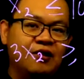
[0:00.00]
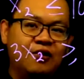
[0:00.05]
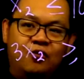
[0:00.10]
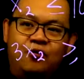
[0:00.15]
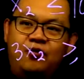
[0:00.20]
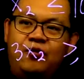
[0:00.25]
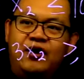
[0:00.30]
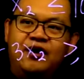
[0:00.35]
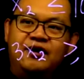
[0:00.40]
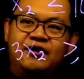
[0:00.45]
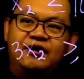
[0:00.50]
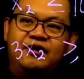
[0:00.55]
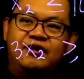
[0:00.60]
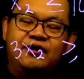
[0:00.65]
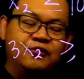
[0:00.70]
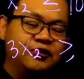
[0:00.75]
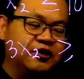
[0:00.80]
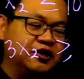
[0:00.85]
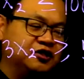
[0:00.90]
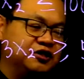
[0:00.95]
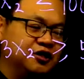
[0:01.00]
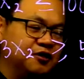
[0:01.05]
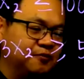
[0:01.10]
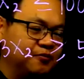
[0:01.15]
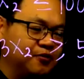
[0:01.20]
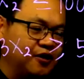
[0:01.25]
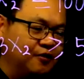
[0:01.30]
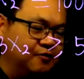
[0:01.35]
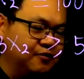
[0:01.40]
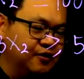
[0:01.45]
where in the original
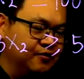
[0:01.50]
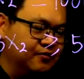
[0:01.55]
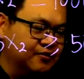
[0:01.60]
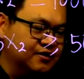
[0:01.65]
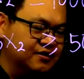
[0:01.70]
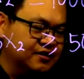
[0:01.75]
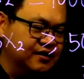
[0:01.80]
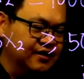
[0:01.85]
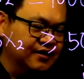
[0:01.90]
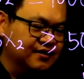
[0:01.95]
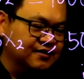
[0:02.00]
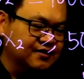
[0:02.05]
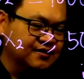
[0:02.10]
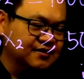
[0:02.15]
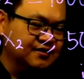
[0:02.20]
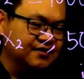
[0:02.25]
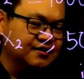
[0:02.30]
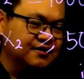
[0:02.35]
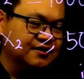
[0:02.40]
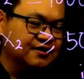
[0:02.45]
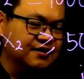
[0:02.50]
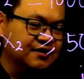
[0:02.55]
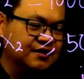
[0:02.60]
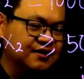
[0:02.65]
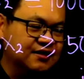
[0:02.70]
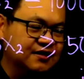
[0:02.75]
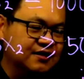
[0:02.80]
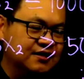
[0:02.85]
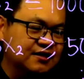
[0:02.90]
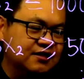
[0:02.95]
problem is this?
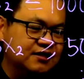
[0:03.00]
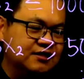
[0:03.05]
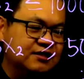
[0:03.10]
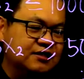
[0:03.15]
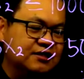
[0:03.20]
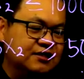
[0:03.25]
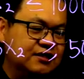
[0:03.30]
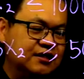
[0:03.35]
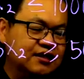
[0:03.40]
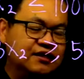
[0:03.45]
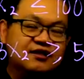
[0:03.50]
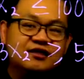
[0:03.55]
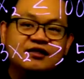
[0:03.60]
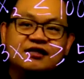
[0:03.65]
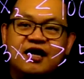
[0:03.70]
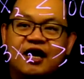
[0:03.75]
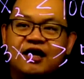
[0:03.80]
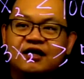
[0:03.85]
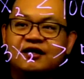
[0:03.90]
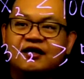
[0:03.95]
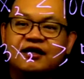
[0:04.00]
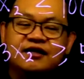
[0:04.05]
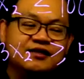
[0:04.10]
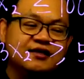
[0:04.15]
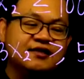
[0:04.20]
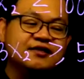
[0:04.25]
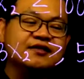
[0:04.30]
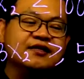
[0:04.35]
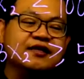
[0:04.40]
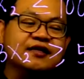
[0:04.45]
It's not
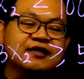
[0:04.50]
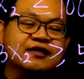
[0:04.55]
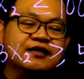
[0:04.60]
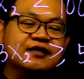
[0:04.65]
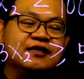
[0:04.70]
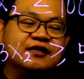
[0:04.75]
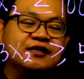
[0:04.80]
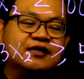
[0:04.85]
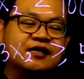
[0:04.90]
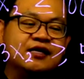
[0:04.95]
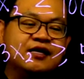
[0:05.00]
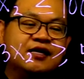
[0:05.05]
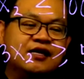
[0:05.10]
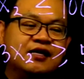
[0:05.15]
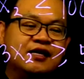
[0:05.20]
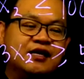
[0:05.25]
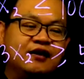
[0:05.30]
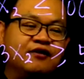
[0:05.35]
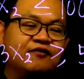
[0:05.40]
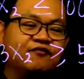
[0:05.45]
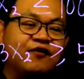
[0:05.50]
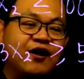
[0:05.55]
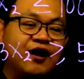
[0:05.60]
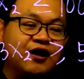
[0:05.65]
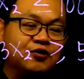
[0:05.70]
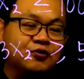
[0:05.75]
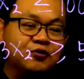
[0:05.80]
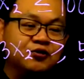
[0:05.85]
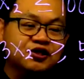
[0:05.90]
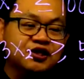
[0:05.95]
existent. In
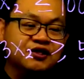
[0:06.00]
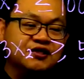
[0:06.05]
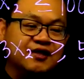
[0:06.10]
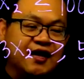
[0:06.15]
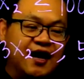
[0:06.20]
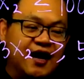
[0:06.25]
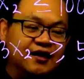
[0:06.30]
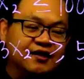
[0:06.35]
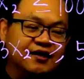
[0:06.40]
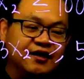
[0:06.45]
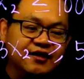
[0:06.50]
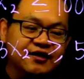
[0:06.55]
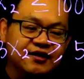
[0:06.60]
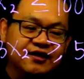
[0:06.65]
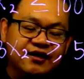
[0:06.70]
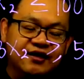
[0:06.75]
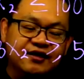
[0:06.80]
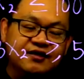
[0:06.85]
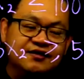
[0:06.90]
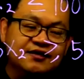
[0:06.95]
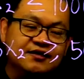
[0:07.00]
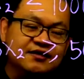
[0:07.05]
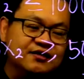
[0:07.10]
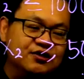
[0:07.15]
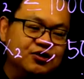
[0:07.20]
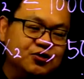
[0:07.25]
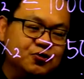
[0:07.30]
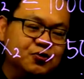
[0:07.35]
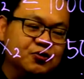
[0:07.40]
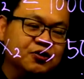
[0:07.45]
fact, you just added this
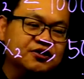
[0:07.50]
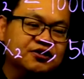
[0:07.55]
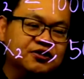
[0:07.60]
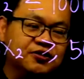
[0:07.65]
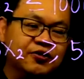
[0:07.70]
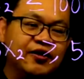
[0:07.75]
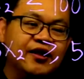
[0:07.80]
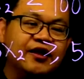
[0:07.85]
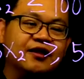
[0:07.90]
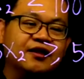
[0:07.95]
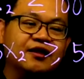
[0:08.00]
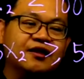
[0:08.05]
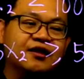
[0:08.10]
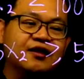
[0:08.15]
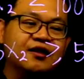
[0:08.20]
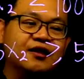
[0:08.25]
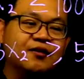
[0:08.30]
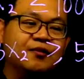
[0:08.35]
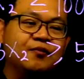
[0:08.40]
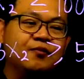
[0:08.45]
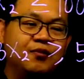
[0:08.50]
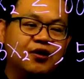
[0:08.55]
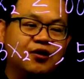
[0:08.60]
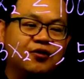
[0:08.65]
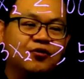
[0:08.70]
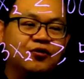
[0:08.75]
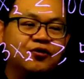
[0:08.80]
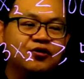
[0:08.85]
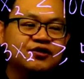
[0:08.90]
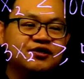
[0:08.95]
new constraint
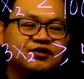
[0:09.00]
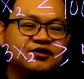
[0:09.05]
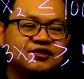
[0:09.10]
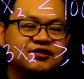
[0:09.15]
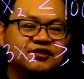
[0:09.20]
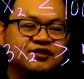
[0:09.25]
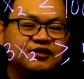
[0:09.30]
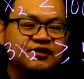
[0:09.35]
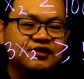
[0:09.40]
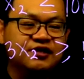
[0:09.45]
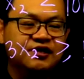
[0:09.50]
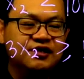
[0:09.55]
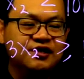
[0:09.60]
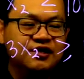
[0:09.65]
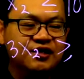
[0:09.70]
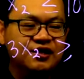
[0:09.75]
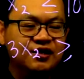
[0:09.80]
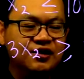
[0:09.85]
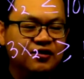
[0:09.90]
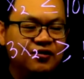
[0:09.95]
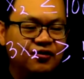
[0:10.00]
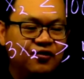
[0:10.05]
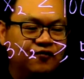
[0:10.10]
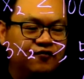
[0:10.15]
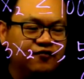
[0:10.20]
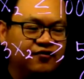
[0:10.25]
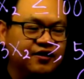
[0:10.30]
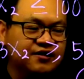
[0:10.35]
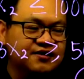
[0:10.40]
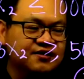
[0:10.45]
because
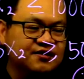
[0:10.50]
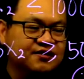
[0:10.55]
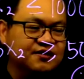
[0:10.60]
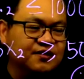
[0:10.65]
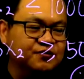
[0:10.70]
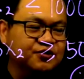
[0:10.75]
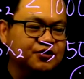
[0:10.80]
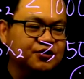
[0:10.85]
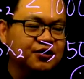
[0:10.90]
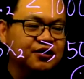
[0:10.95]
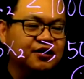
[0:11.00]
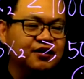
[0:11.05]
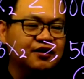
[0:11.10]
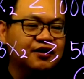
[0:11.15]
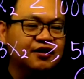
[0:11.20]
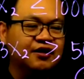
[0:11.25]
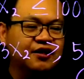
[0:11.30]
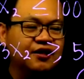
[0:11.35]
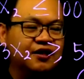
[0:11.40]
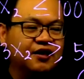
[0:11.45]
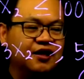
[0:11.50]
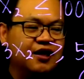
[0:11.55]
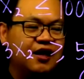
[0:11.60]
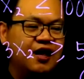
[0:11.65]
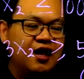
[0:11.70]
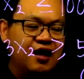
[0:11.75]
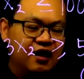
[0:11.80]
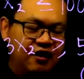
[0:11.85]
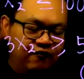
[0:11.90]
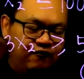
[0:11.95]
of this assumption.
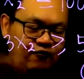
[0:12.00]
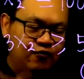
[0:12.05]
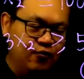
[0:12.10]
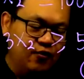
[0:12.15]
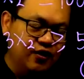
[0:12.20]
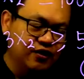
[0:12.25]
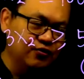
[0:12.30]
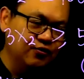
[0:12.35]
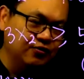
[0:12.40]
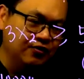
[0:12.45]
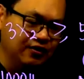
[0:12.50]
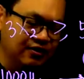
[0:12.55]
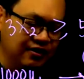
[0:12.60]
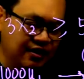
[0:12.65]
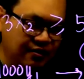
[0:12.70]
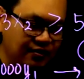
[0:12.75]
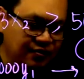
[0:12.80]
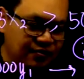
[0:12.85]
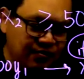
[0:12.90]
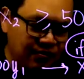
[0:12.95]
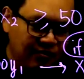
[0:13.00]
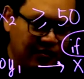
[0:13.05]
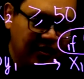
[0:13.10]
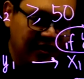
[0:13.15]
If you want to continue,